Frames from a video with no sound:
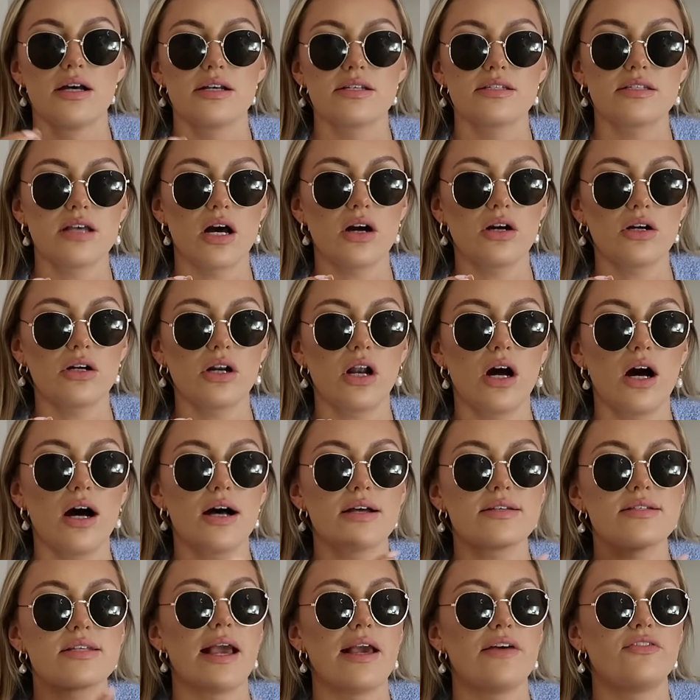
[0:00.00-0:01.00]

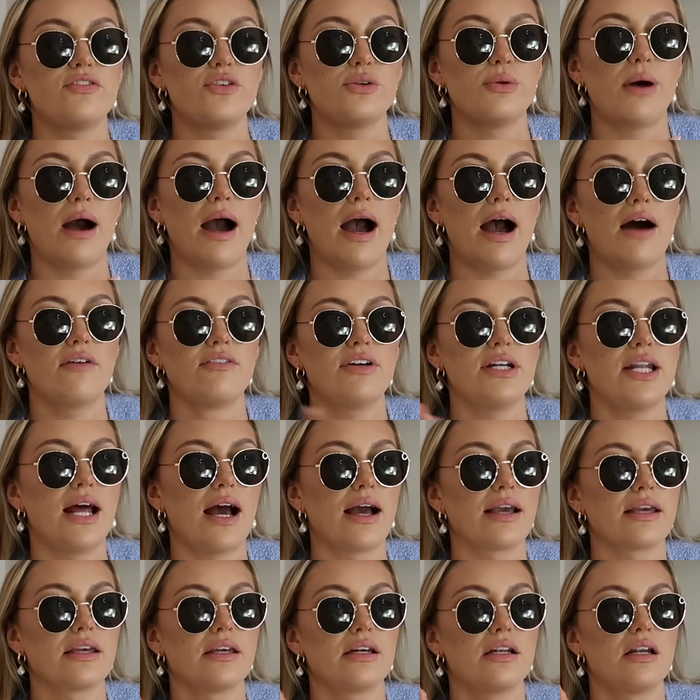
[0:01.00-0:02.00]
sunglass. If you have an
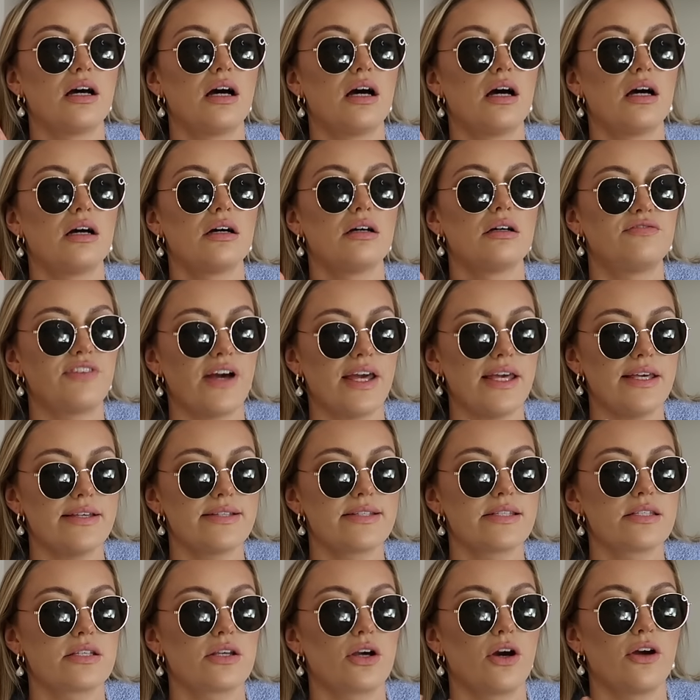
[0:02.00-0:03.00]
angular
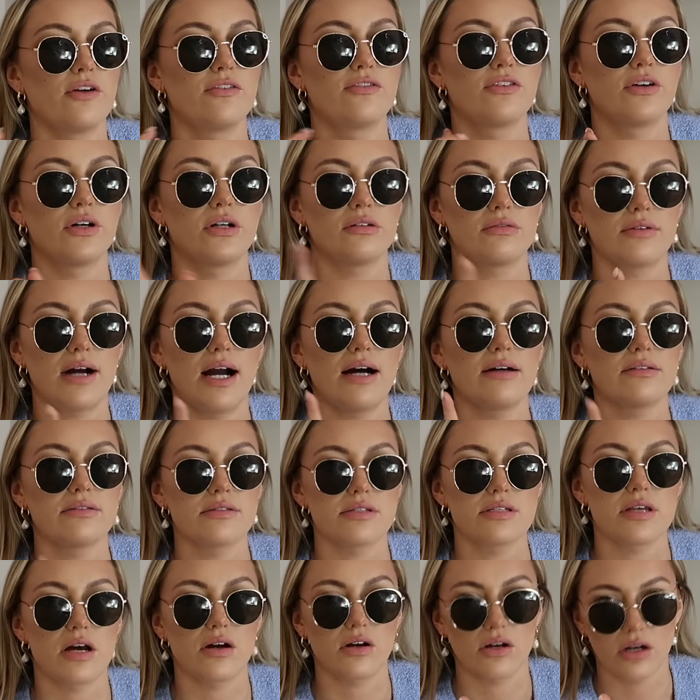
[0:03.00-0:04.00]
face, go for a round
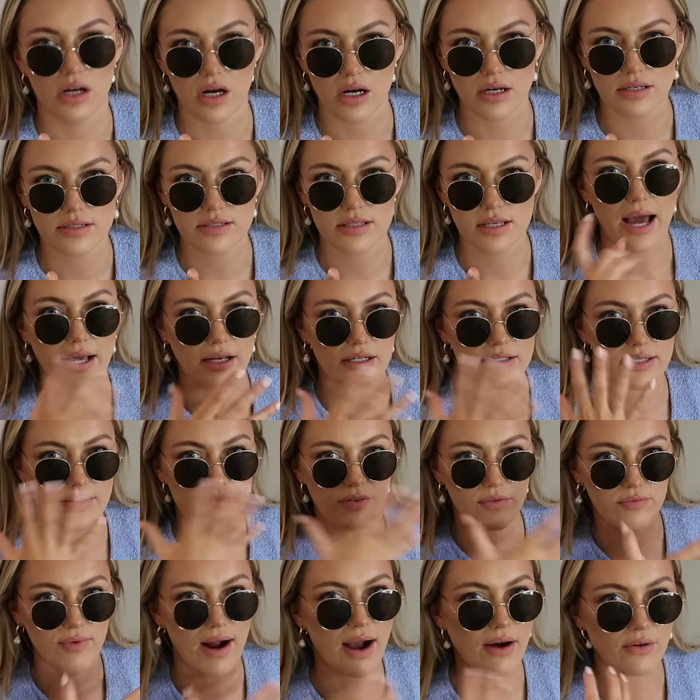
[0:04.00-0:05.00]
sunglass. And because I have
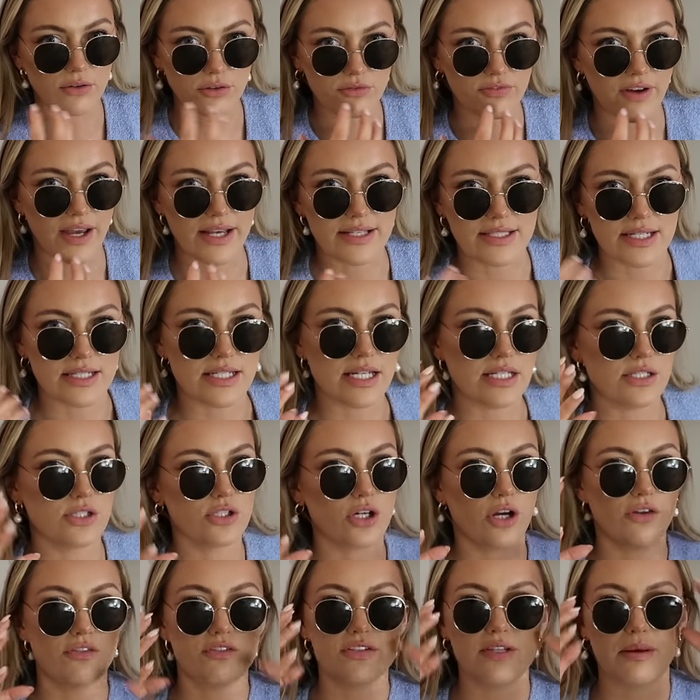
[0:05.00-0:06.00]
a round face, I tend to
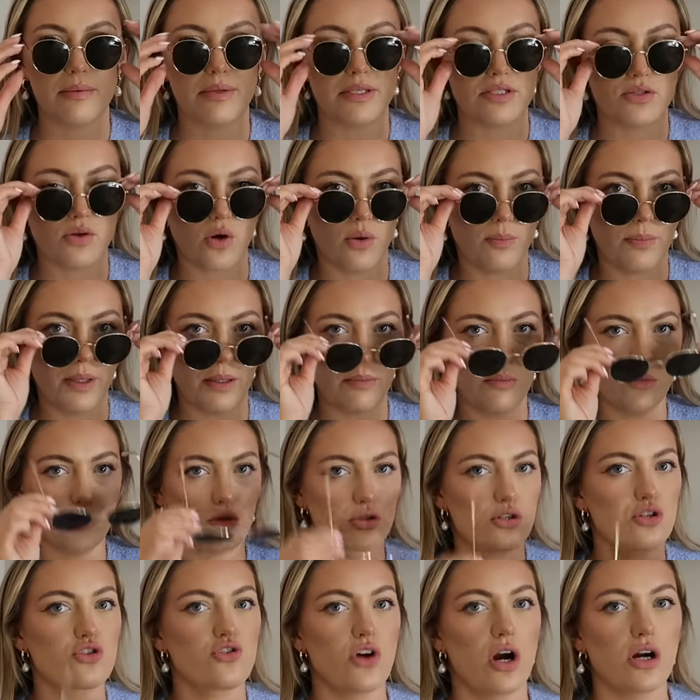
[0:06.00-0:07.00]
go for something that's got a bit more
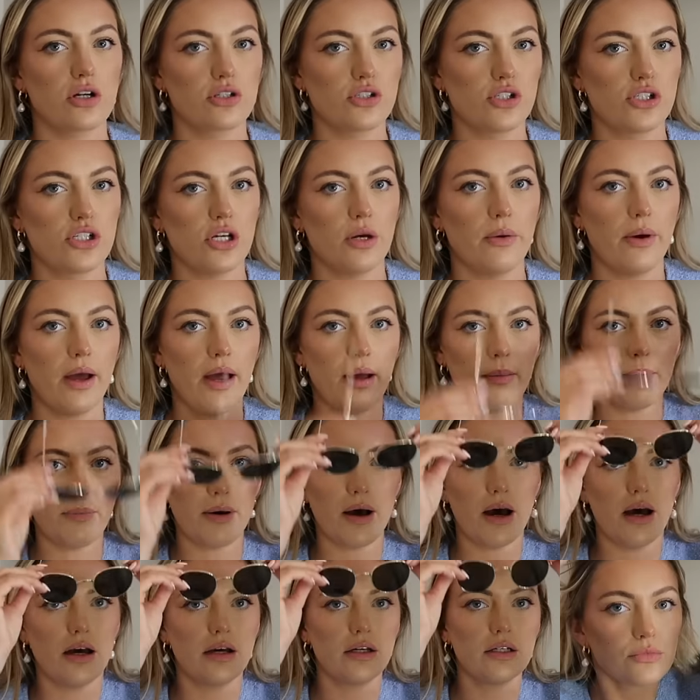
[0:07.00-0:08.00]
structure to it.
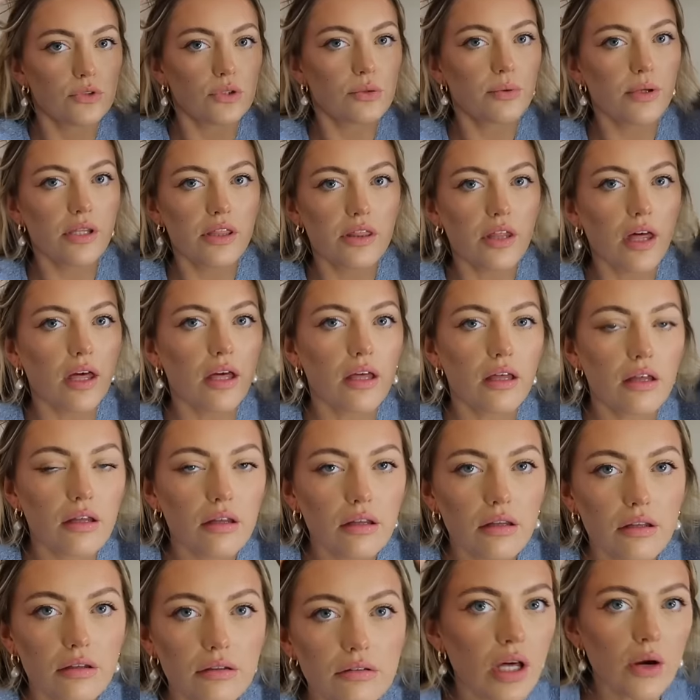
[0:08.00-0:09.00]
But what do we think?
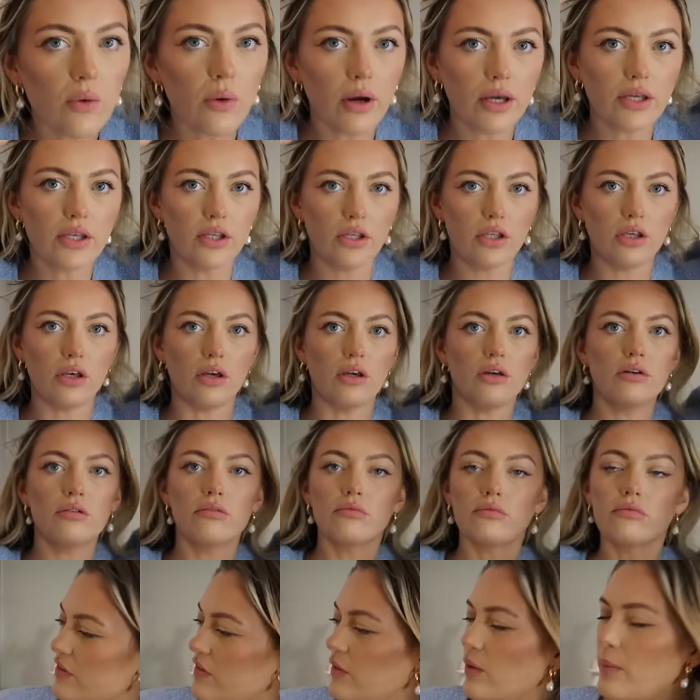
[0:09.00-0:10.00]
They're quite cute.
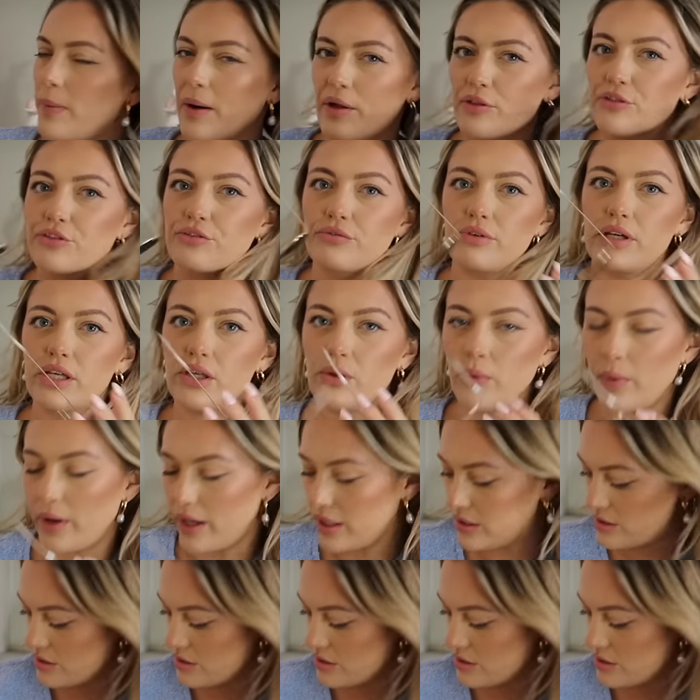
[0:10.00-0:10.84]
I think they're about £3.